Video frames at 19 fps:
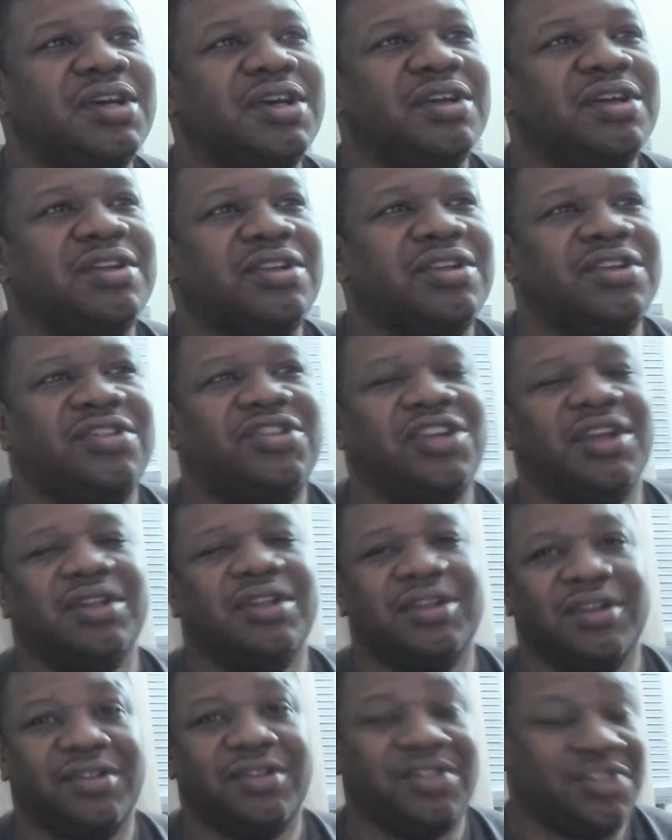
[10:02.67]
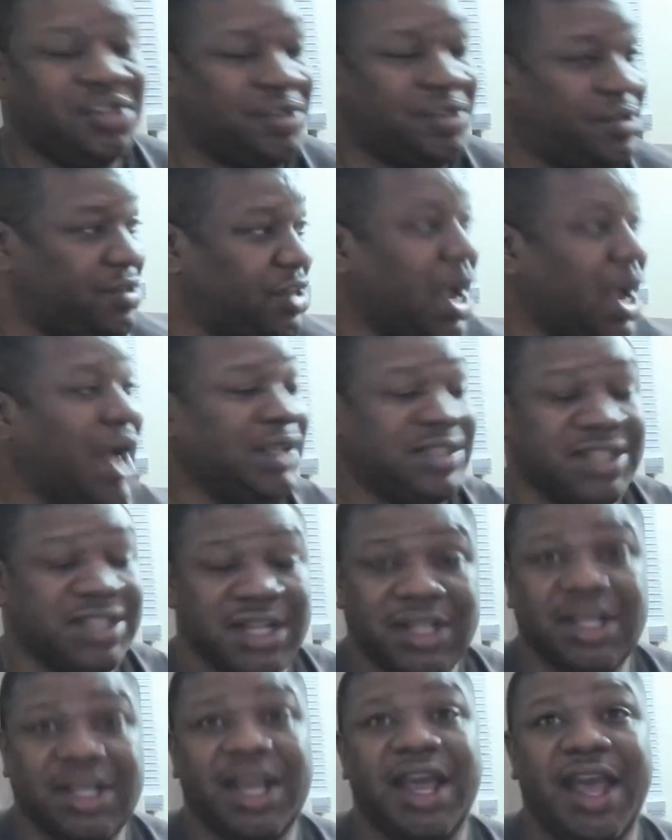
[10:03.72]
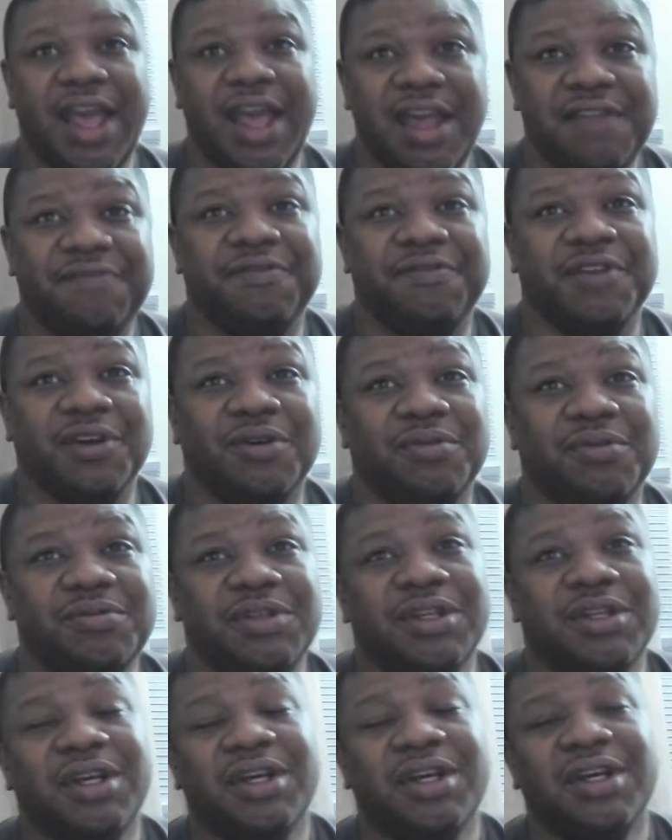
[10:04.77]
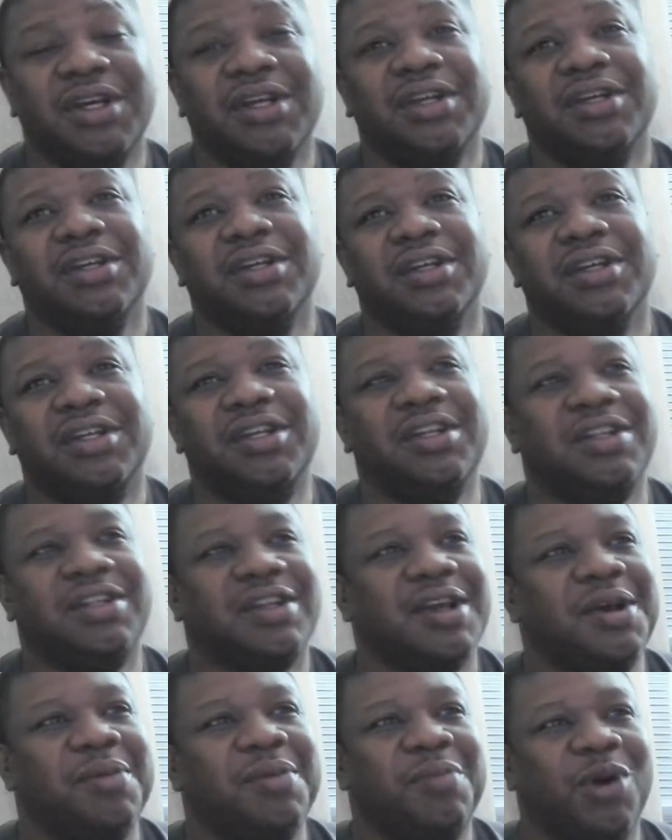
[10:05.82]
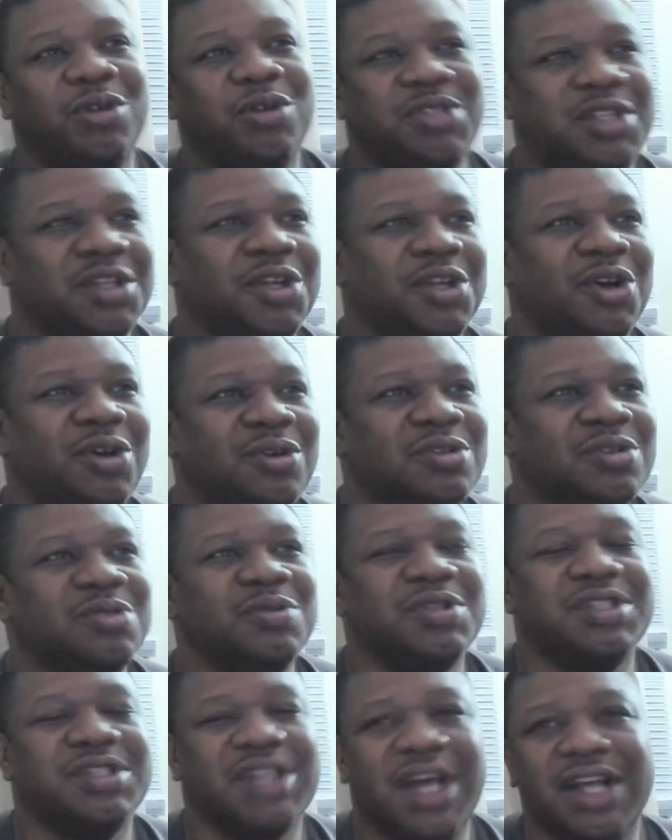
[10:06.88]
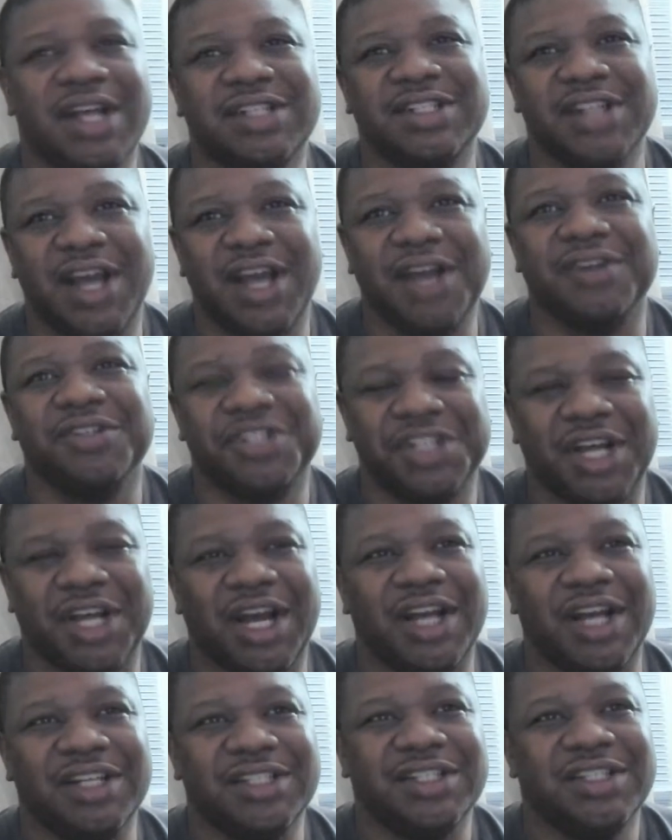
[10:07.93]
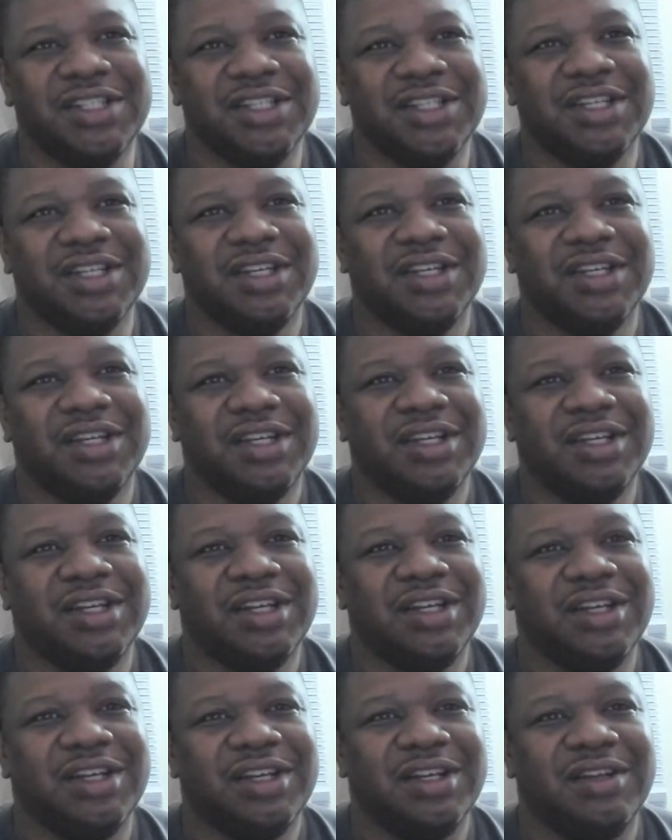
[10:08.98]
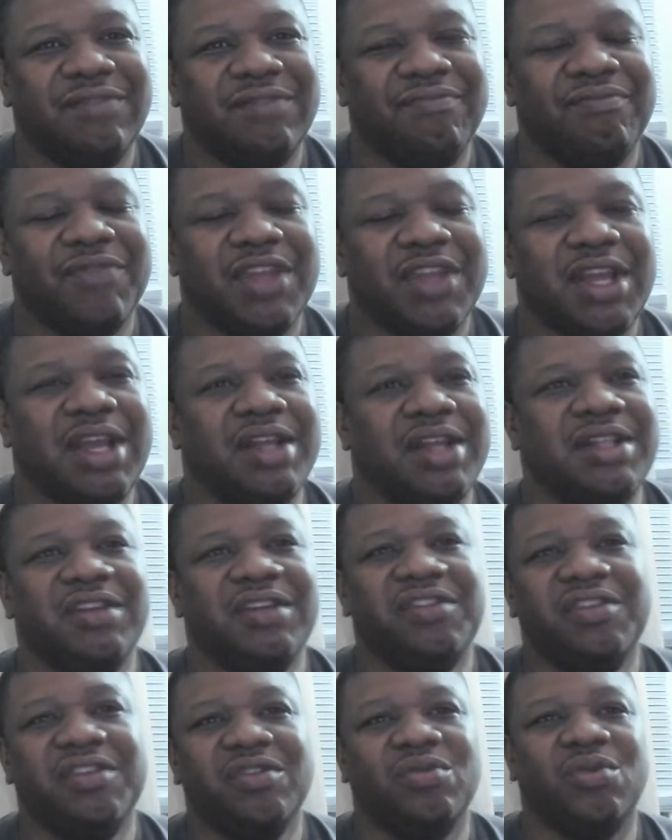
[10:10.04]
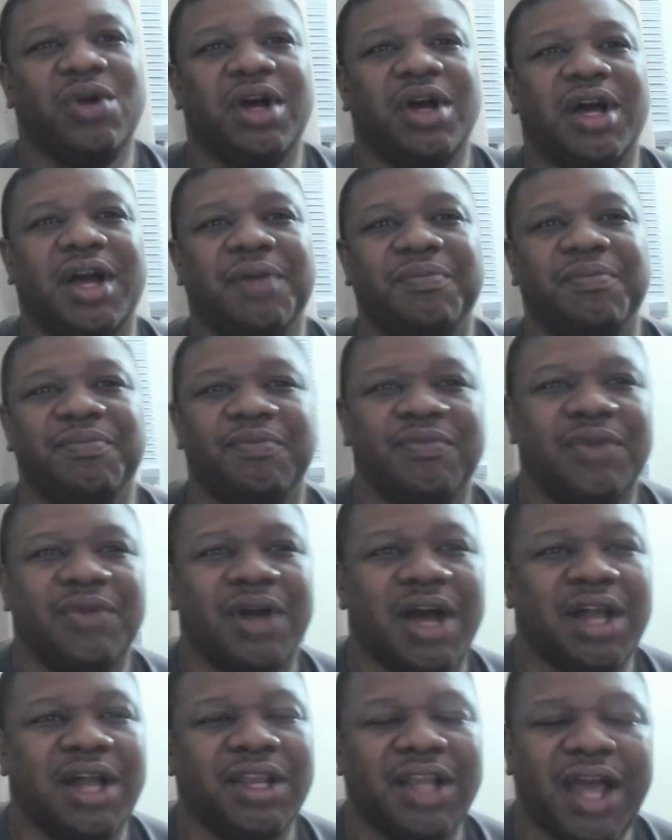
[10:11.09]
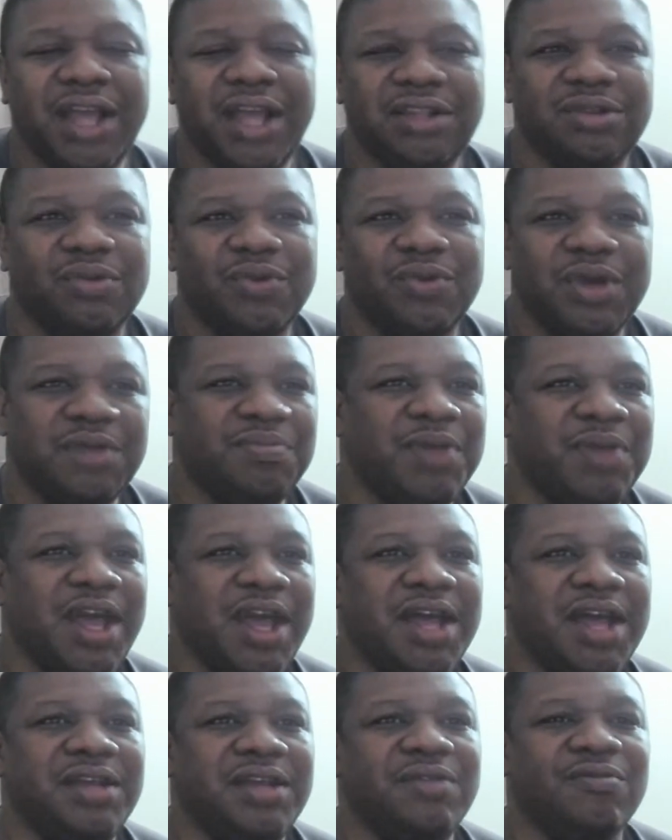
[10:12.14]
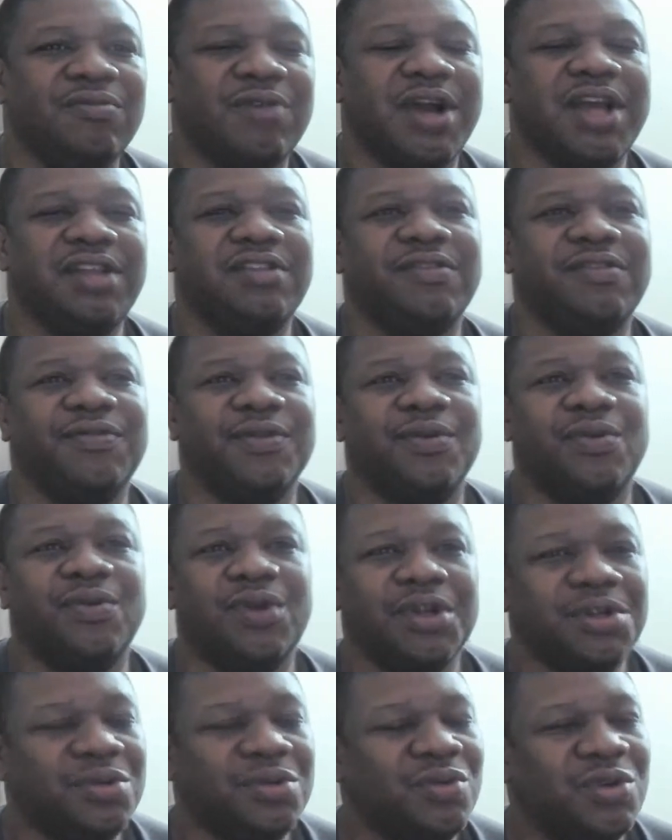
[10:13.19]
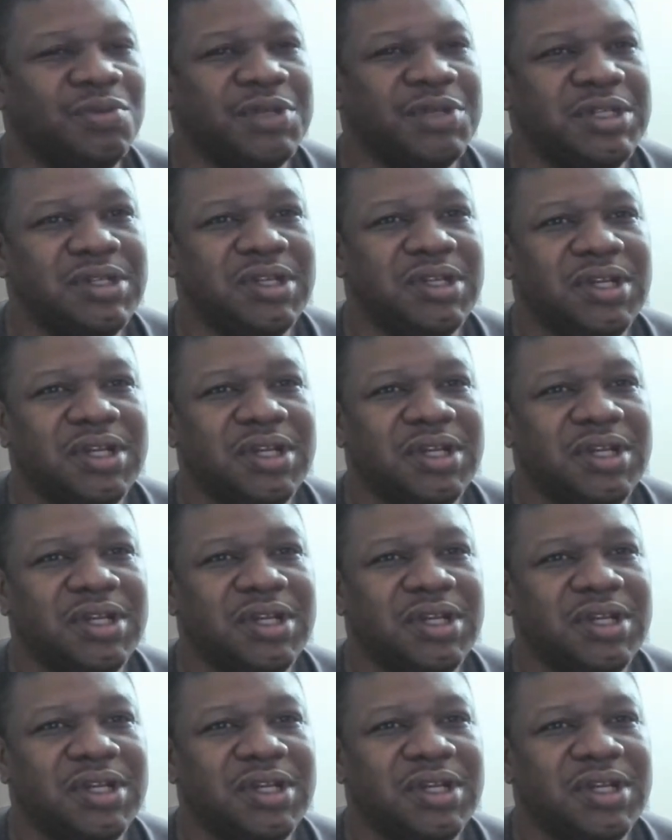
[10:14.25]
The shots that they had filmed Most of those were Zack Snyder shots. And this is why I like the way Patty writes for Wonder Woman,